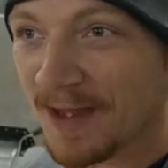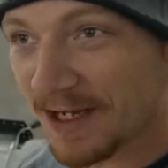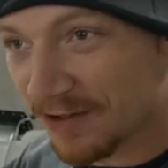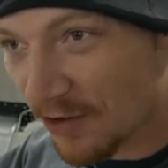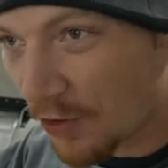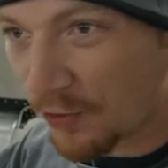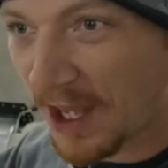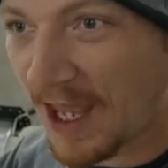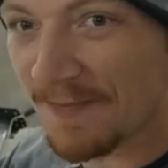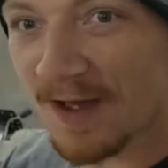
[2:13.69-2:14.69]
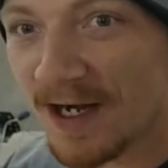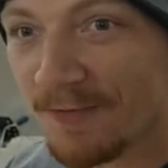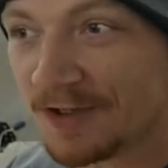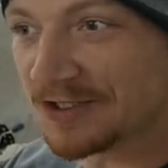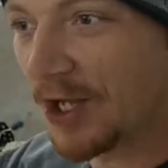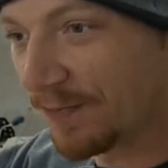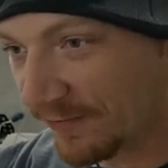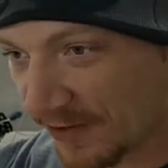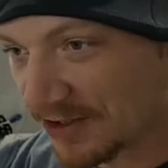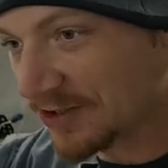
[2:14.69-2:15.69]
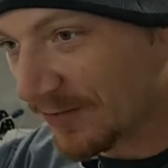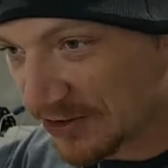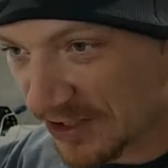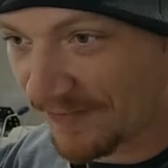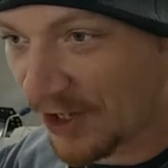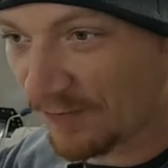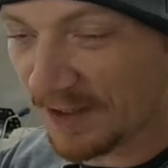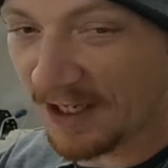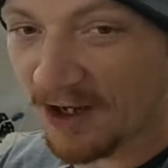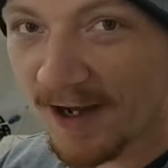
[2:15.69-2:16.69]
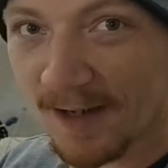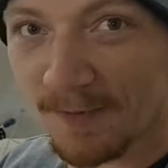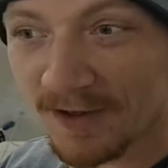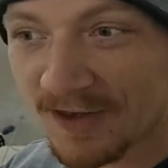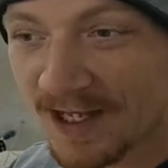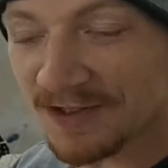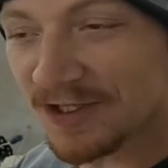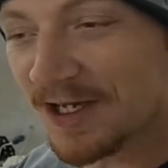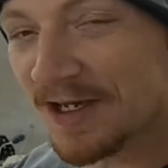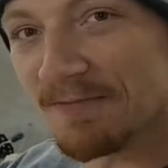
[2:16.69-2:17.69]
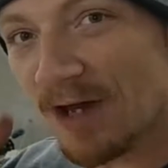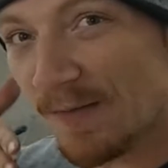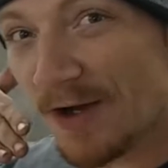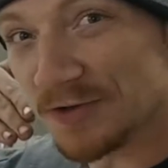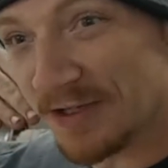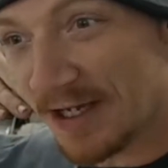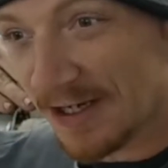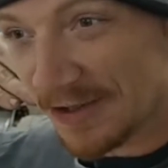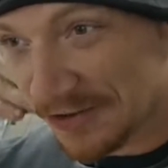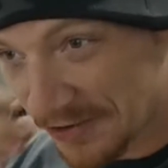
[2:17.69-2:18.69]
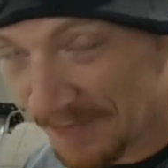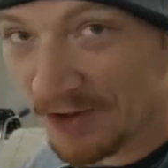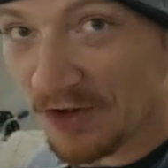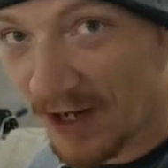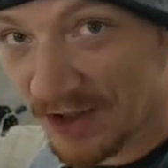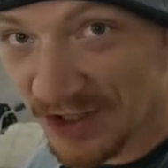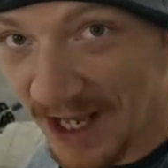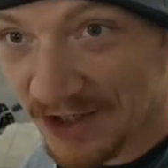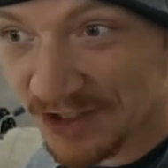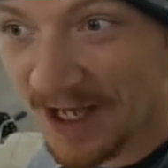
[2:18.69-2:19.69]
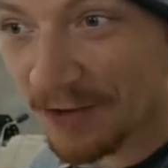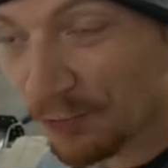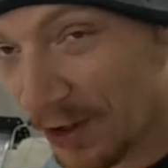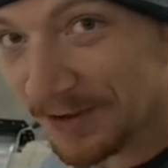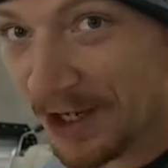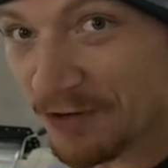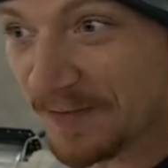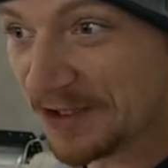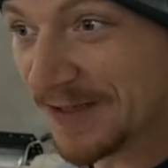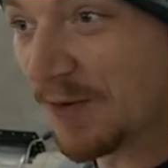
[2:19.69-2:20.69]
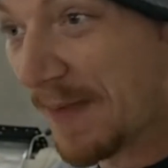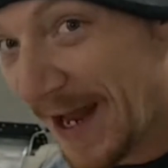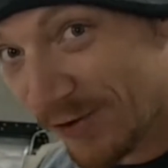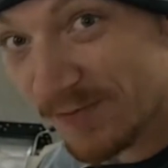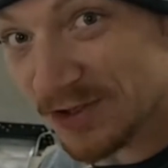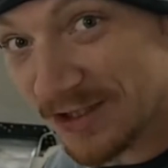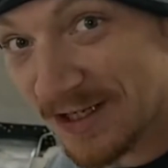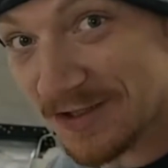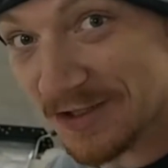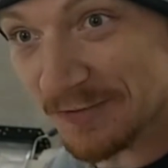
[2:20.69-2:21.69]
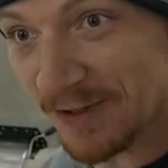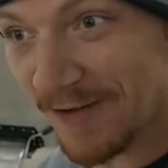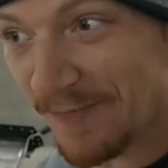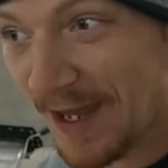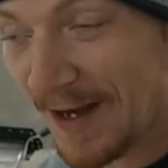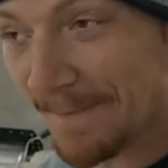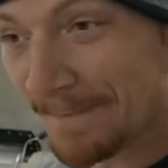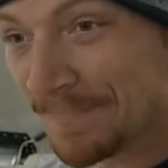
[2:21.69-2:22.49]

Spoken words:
making okay money, which is helping fund some of the stuff, helping me get caught up on things. But I'm also getting an extremely good education how to run the equipment. Because I'm a manual machinist, that's what I've been.